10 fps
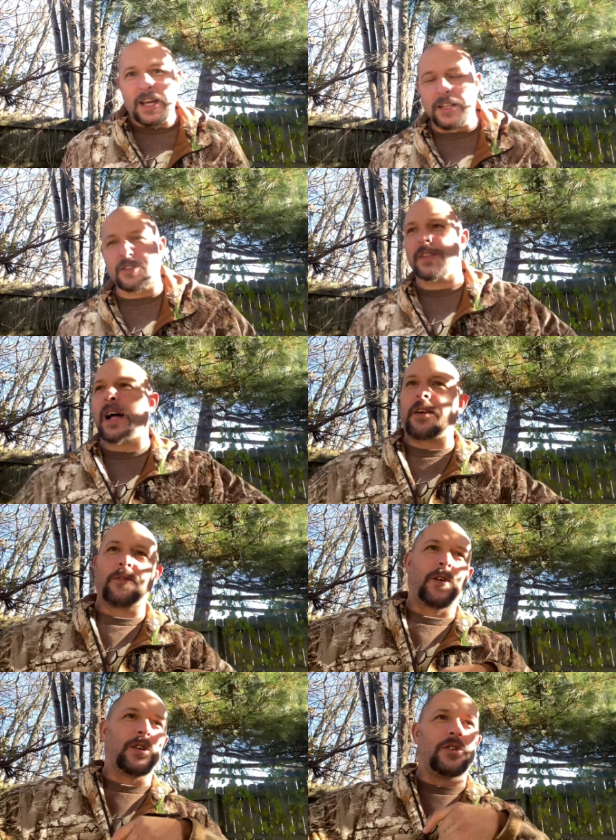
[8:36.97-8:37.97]
It's a lot of
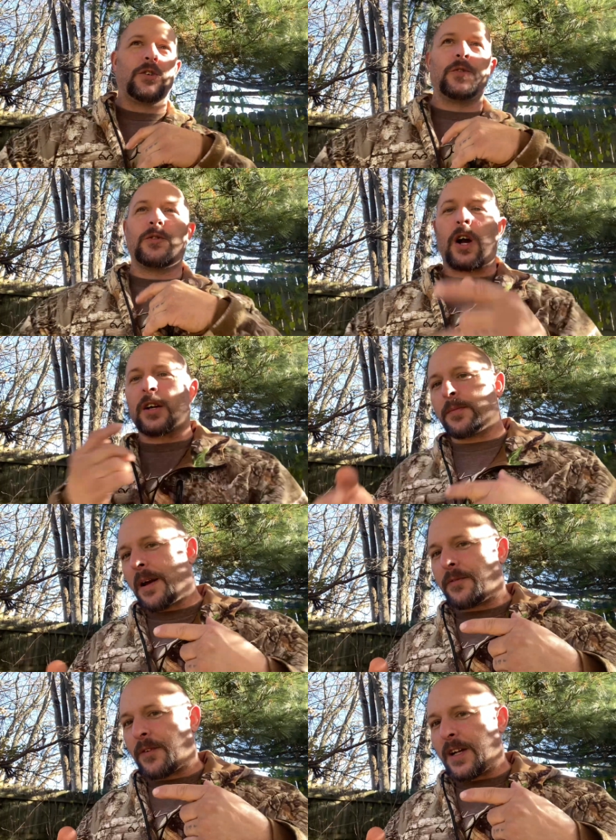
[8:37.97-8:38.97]
fun to talk to
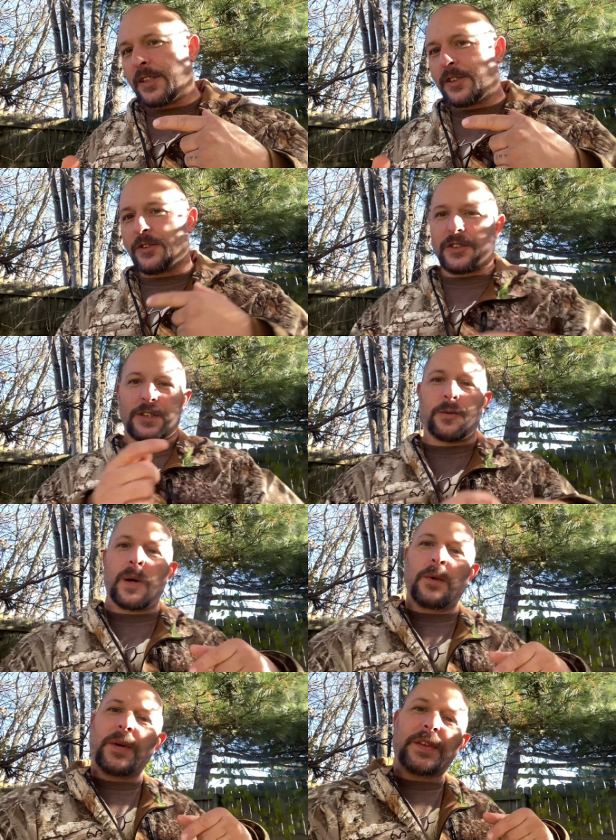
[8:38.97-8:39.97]
my friends to see
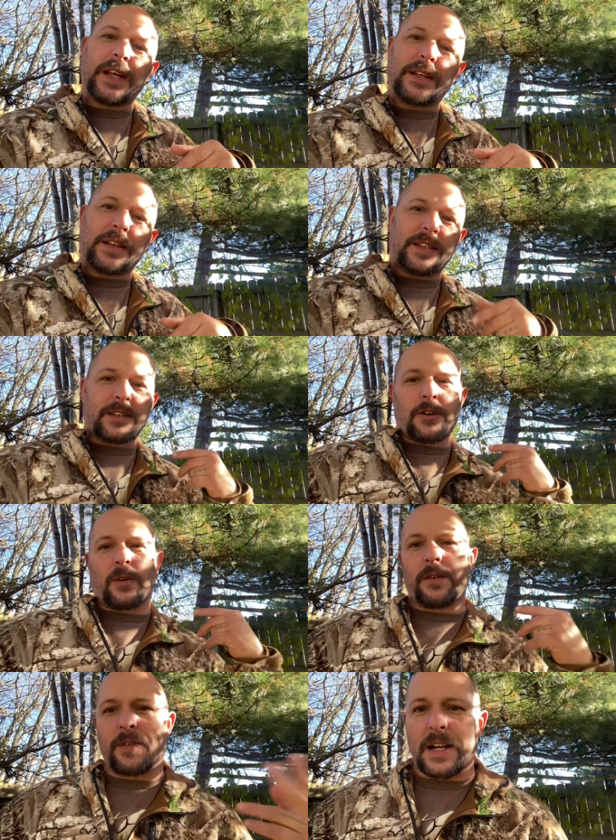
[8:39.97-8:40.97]
where we think things are
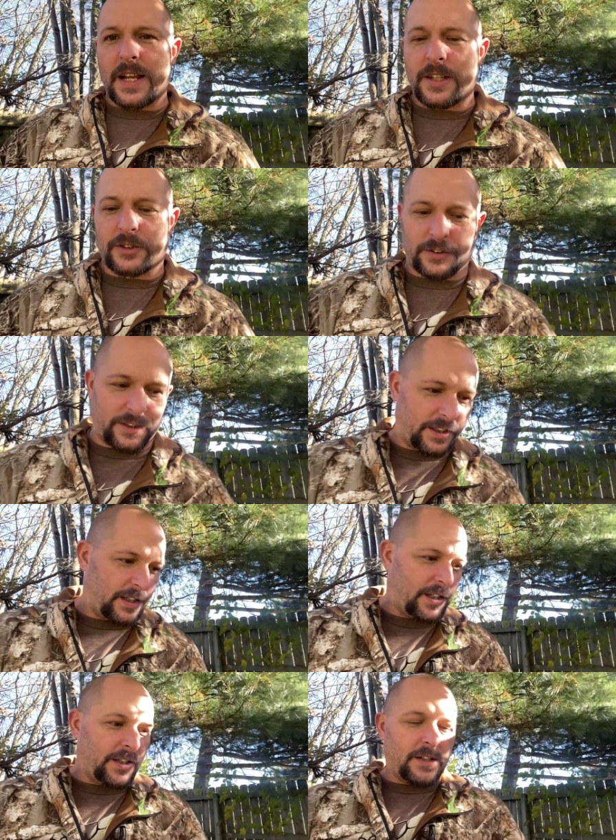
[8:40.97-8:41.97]
going financially.
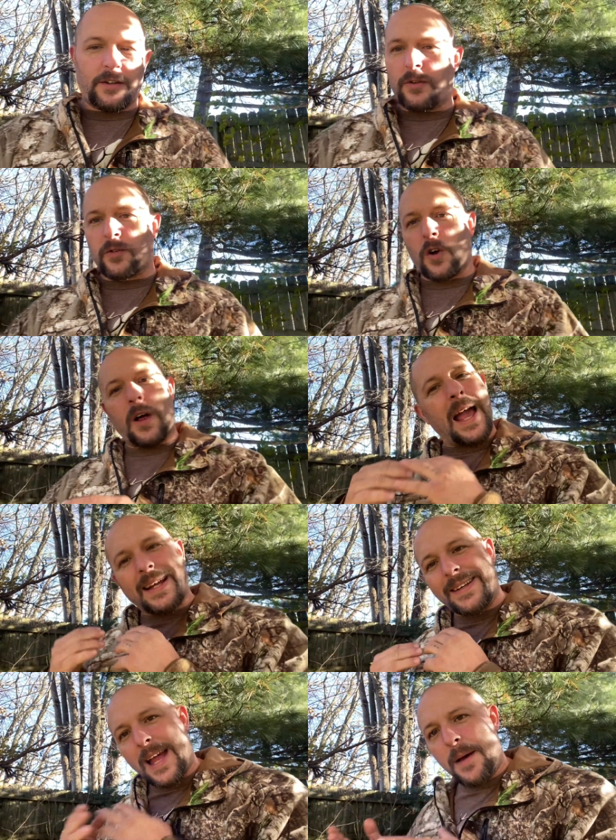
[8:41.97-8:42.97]
Overall
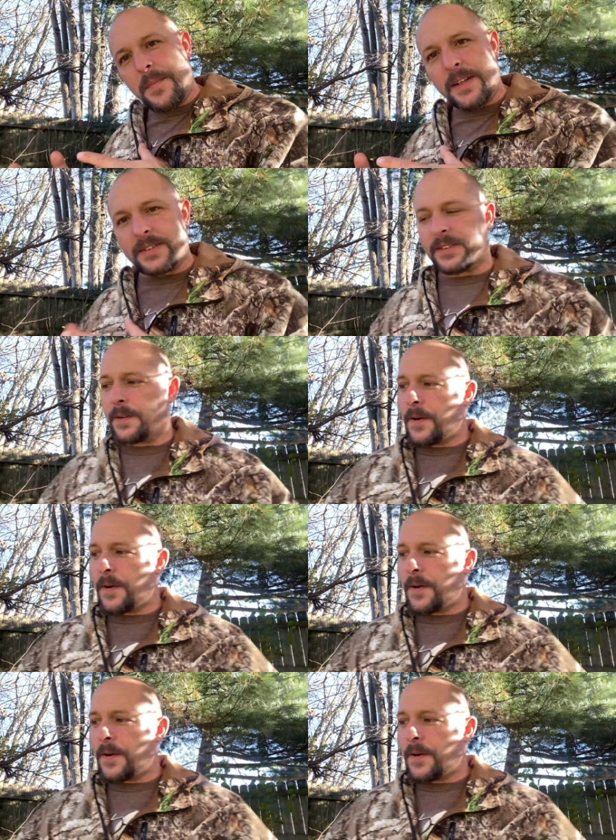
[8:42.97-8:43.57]
economics.